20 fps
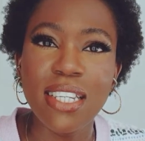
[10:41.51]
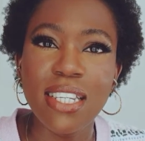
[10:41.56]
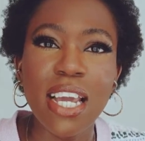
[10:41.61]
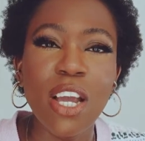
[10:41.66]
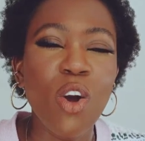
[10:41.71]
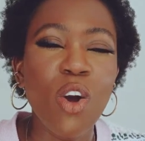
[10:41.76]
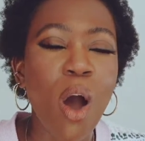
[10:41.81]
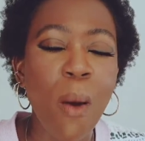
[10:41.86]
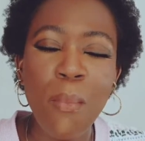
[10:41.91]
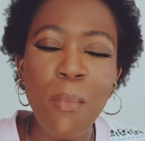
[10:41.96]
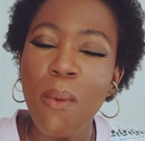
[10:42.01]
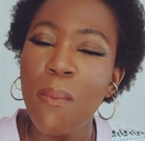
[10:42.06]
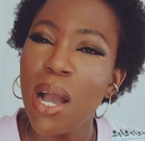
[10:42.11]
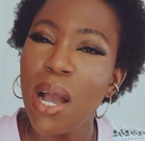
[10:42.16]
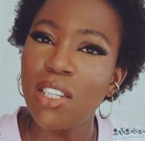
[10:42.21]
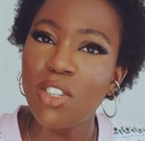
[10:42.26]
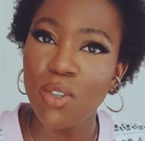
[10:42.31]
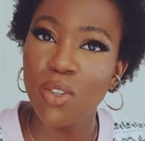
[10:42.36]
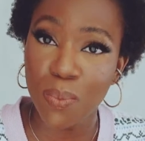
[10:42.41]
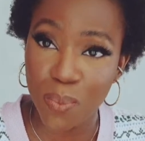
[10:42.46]
It caught me by
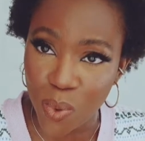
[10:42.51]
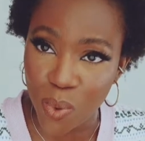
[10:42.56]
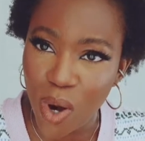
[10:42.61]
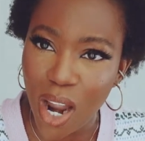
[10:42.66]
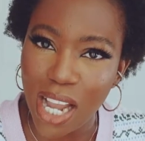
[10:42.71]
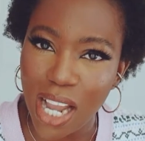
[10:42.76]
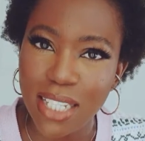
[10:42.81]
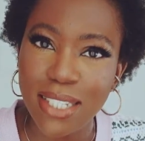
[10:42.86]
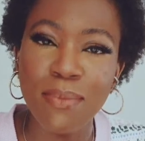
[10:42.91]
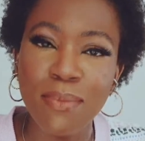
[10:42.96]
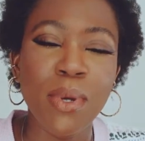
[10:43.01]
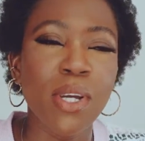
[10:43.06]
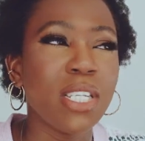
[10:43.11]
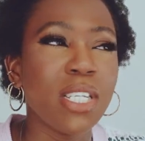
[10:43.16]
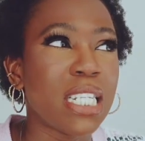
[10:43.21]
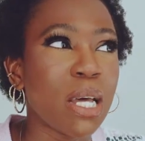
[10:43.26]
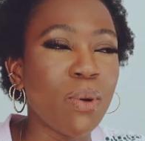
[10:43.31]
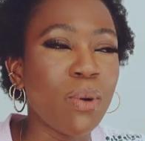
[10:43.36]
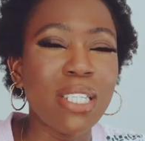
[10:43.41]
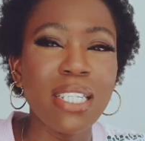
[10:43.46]
surprise because
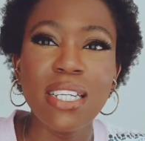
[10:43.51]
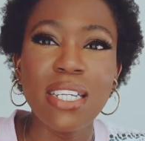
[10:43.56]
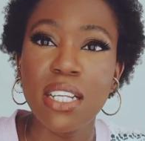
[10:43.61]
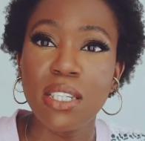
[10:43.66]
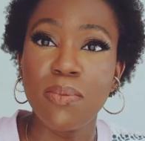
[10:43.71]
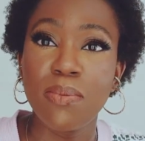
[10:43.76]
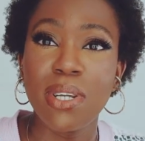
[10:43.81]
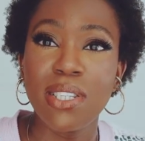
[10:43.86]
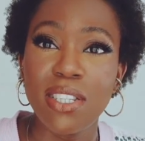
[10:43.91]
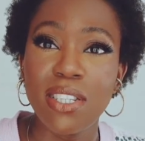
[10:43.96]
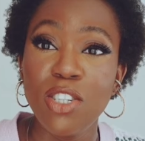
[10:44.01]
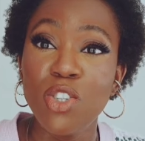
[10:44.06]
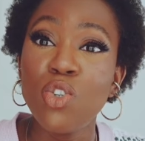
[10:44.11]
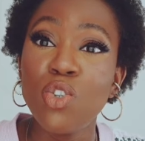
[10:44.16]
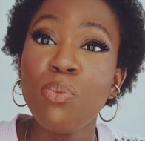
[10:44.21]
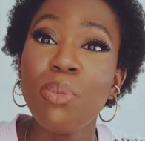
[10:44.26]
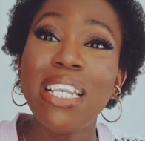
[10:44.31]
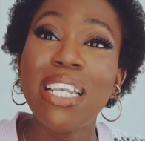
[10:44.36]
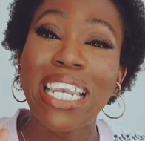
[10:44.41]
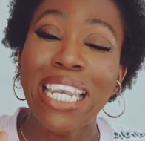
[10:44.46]
I wasn't expecting it to be